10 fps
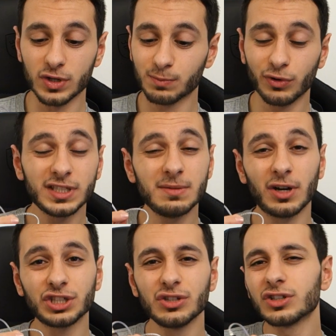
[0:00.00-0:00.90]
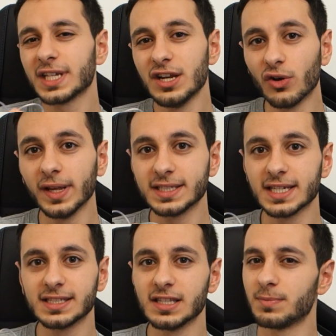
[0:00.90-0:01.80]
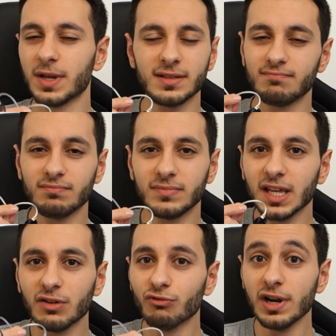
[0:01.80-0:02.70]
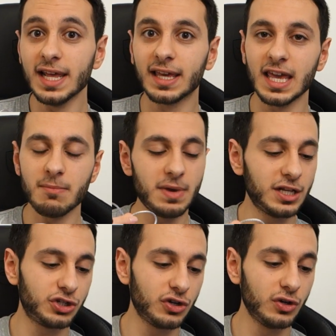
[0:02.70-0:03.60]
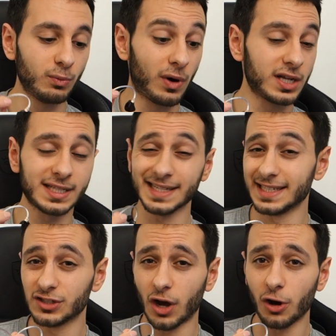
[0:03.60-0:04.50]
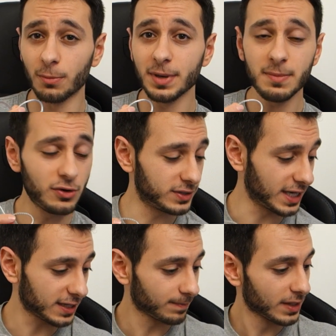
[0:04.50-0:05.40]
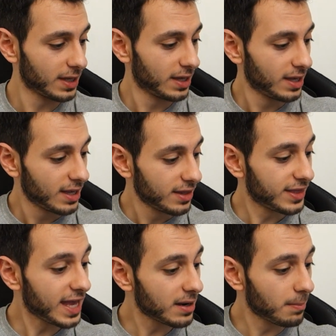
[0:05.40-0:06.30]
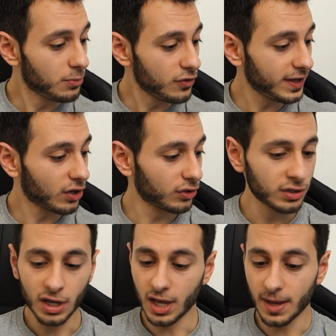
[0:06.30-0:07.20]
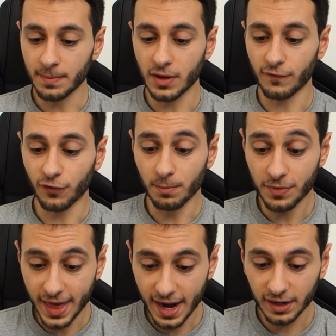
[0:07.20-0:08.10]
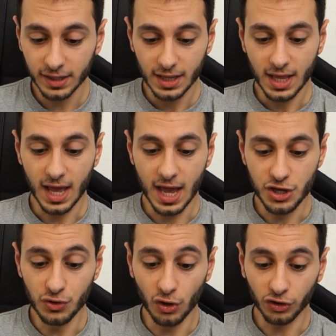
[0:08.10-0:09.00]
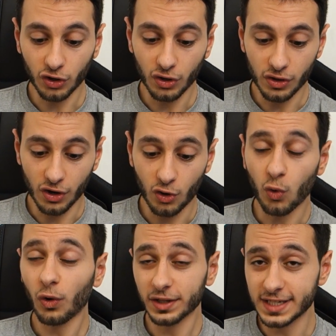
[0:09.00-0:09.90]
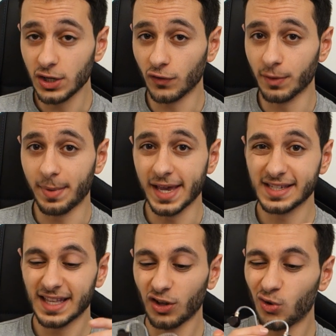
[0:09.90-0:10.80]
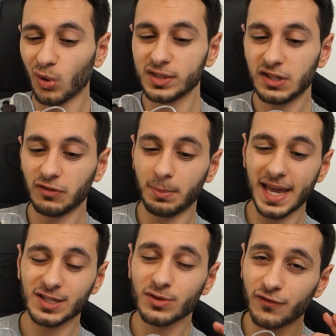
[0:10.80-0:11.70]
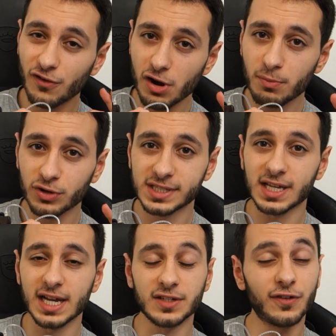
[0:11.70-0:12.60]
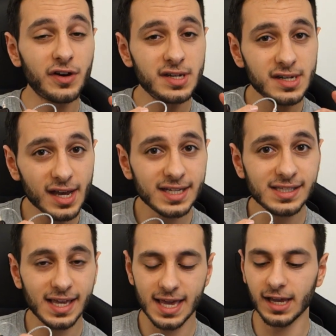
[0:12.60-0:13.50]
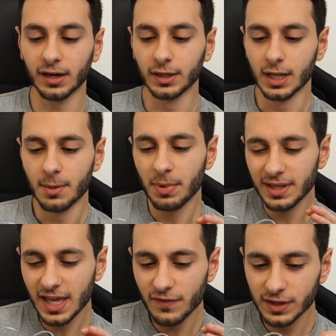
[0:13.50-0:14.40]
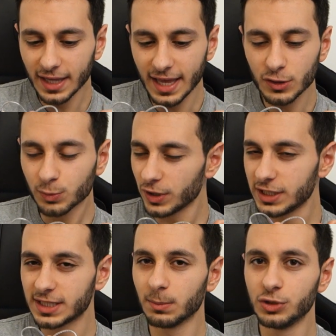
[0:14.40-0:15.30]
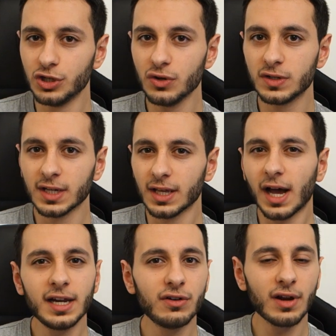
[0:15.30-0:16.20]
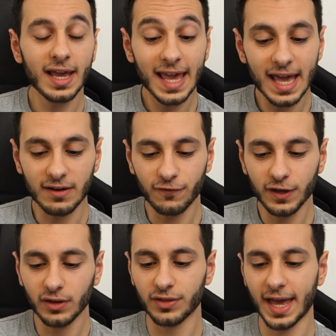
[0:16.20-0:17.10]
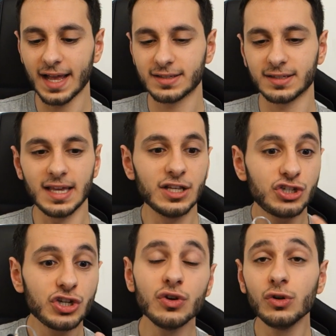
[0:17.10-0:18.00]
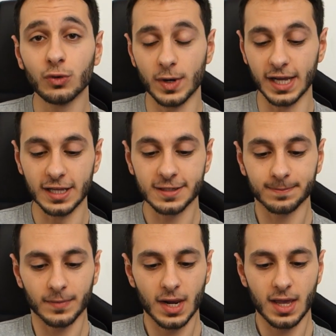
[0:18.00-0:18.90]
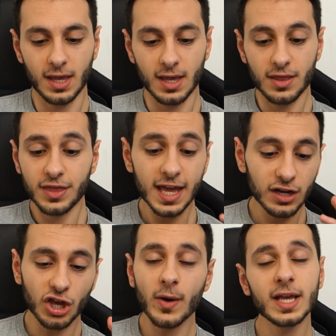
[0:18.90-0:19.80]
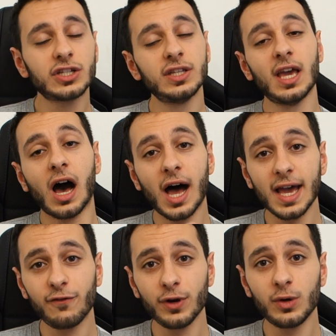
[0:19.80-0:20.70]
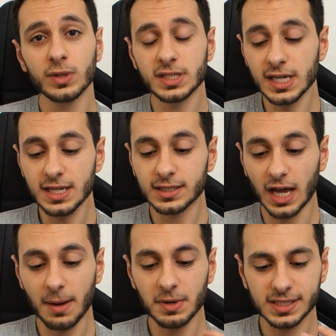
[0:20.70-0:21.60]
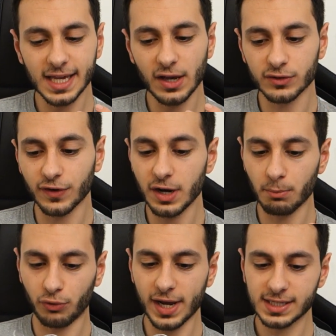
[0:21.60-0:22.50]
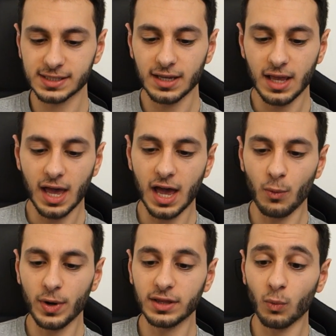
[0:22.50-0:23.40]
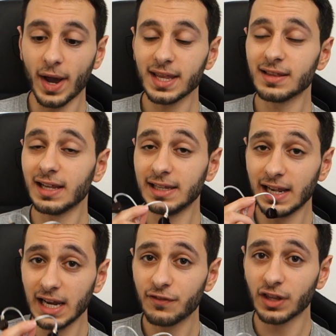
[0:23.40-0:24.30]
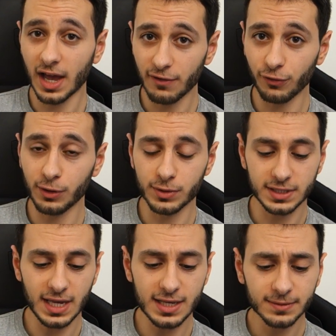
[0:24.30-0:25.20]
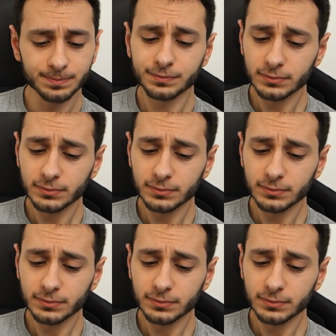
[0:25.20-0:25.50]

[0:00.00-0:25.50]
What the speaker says: was pretty much, not saying non-existent, but didn't really keep me in tune whilst listening to R&B music. Then moving on from there, you got the quality of the bass. Now the quality of the bass was very precise, very nice to hear, but given that it was pretty subdued, I didn't again feel that in tune with it. Then going to the high frequencies, I must say I was very impressed with the way that they delivered high frequencies,